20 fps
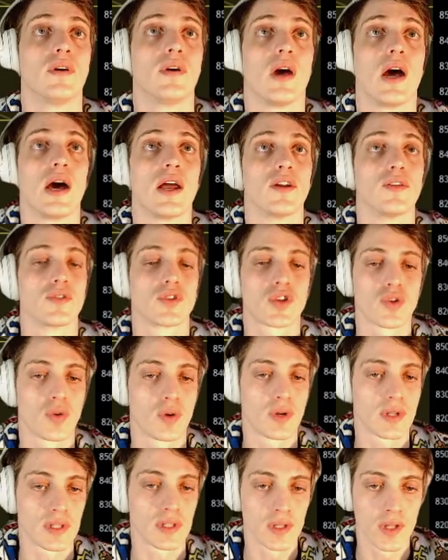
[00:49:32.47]
I don't
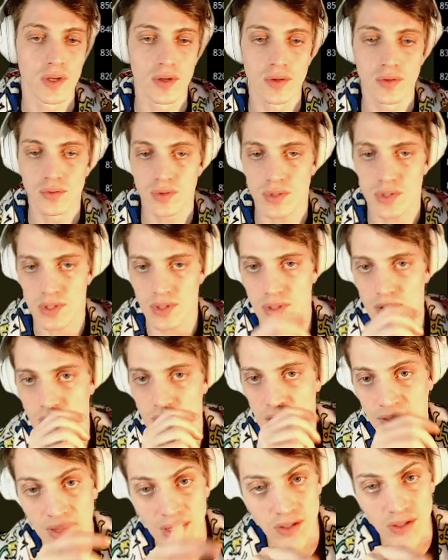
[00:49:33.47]
short at the lows.
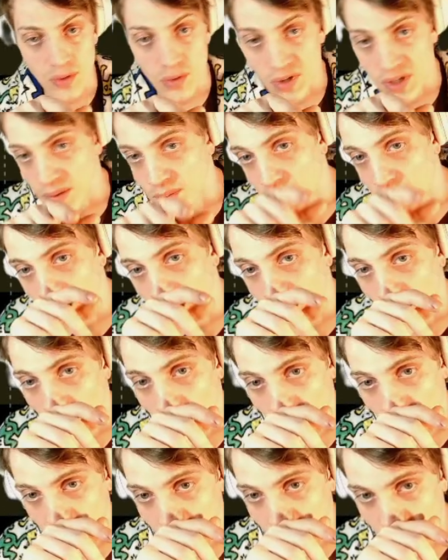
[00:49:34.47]
That thing's already been
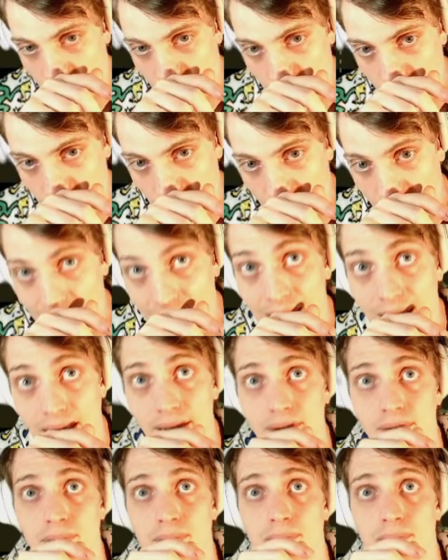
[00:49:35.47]
falling a lot.